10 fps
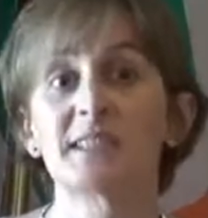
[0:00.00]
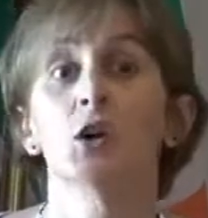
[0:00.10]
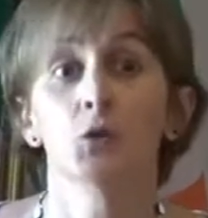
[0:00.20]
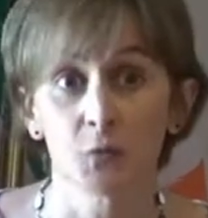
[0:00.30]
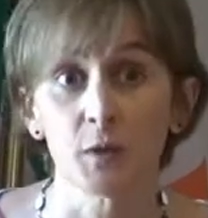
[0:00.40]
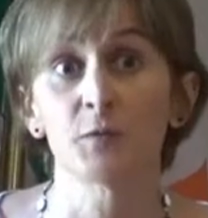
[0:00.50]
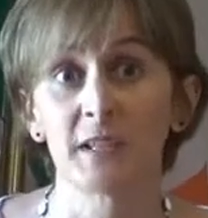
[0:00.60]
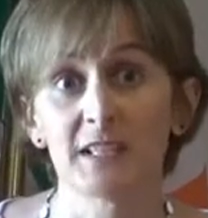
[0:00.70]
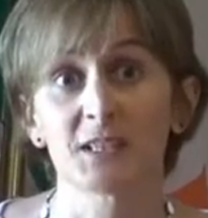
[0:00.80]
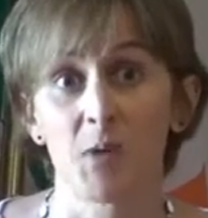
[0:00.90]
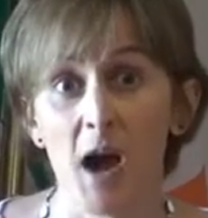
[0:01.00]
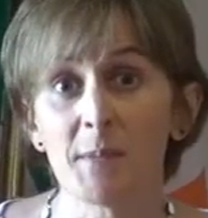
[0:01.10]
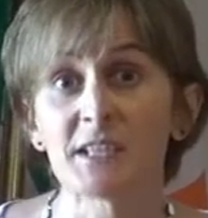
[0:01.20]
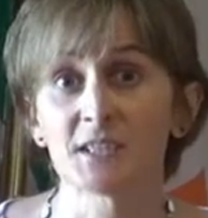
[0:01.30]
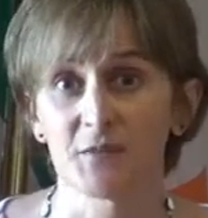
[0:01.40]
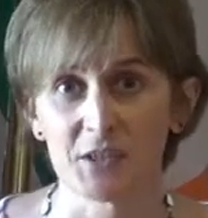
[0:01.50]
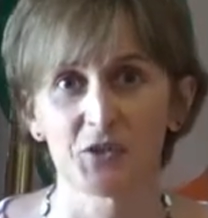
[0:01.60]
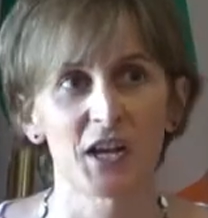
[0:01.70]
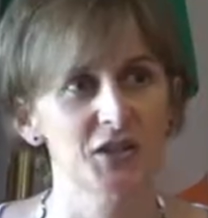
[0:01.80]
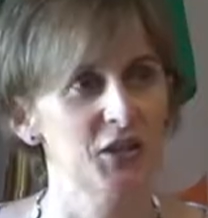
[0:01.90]
the unfulfilled promise of
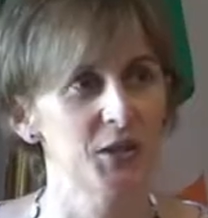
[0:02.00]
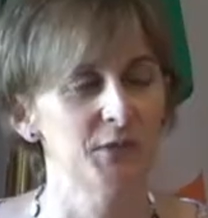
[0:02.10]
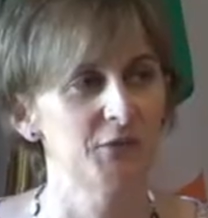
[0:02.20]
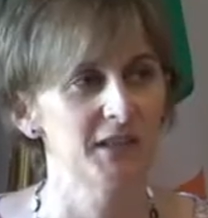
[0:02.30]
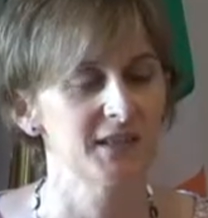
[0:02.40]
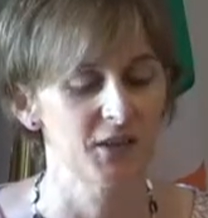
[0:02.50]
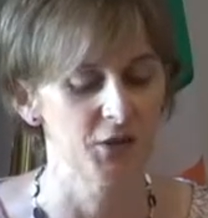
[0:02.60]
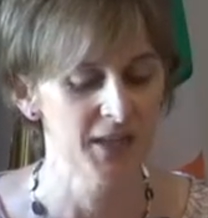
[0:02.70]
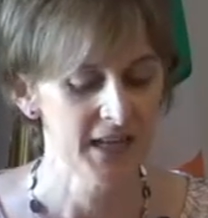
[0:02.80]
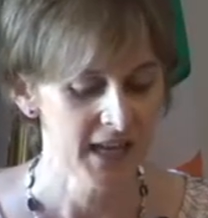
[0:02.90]
international human rights law.